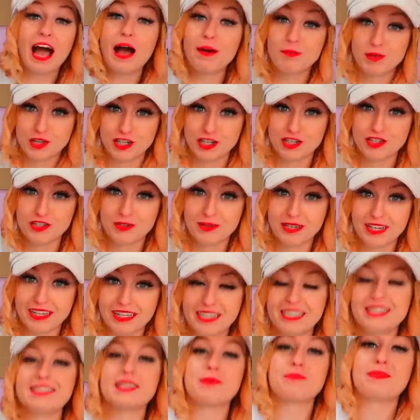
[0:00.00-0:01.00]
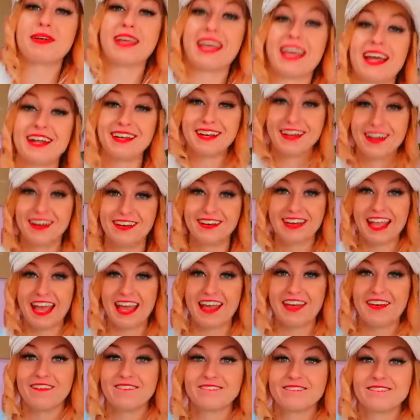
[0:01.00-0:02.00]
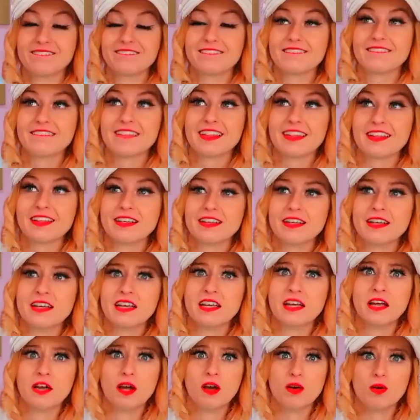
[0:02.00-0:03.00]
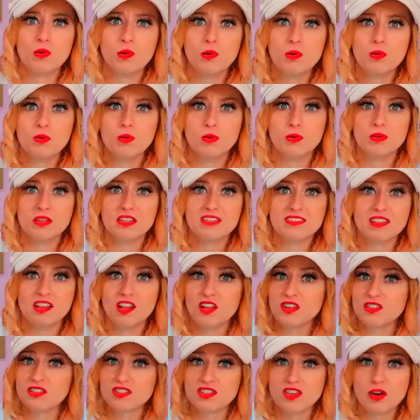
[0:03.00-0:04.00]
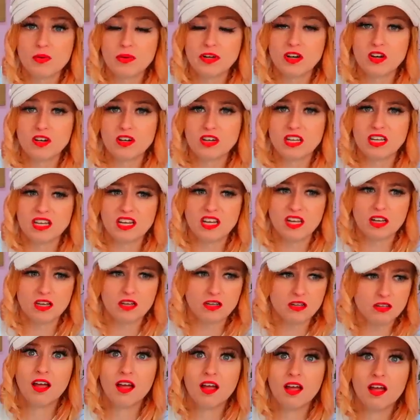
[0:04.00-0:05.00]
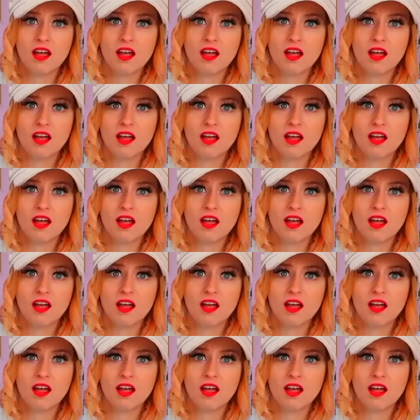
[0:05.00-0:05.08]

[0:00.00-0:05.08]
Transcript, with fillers: I'm gonna do a lucky dip again. Okay. Ooh, there's lots going on in here.